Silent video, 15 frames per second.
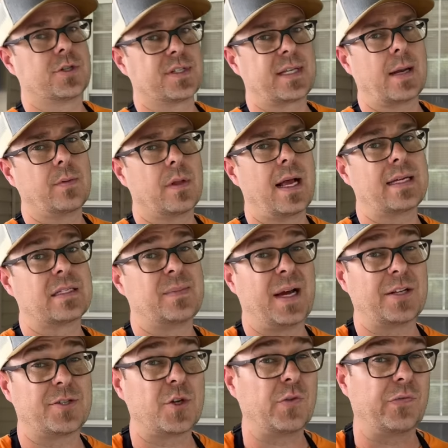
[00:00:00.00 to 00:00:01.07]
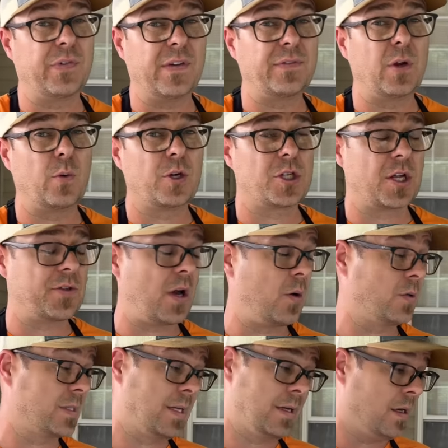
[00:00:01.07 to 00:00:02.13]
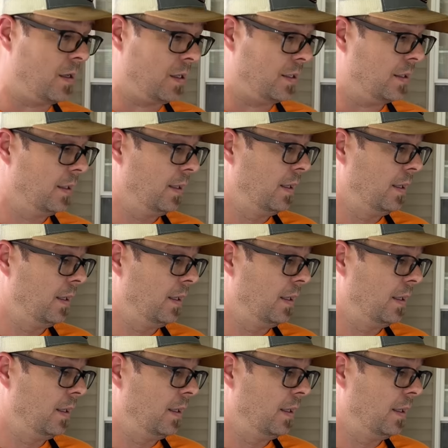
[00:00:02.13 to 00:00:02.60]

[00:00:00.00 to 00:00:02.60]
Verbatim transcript: stabilized about 250, which I thought was kind of odd.